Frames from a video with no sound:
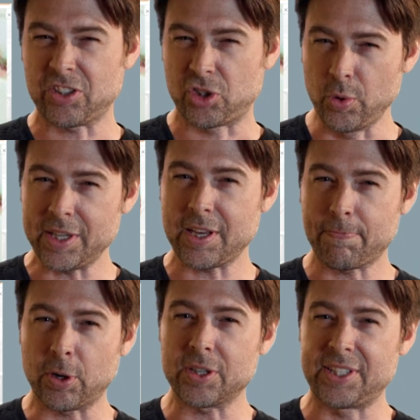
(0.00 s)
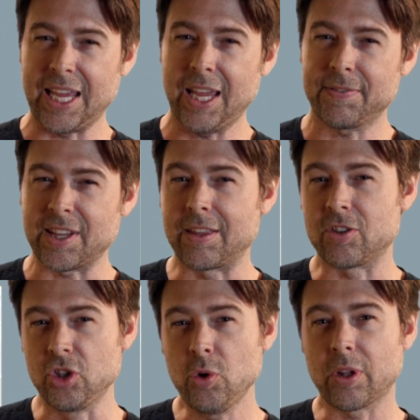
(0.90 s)
soon as it perceives that
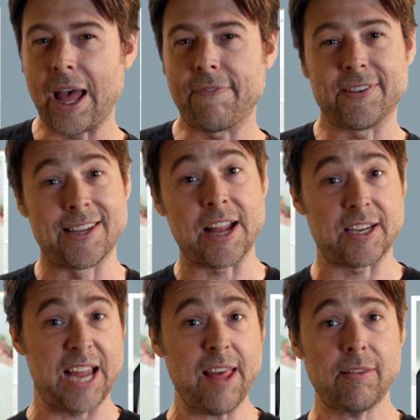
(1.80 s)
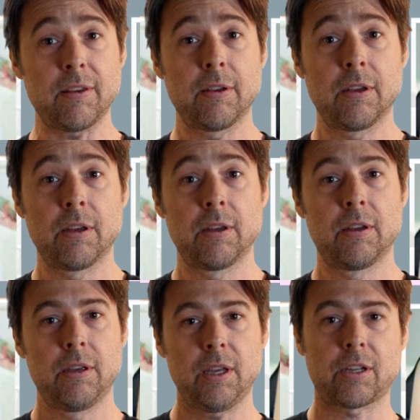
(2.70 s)
this new life is not a death,
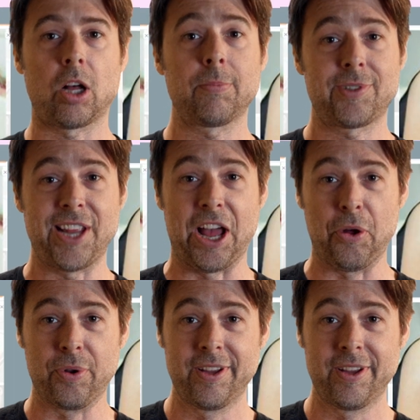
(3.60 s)
it calms down.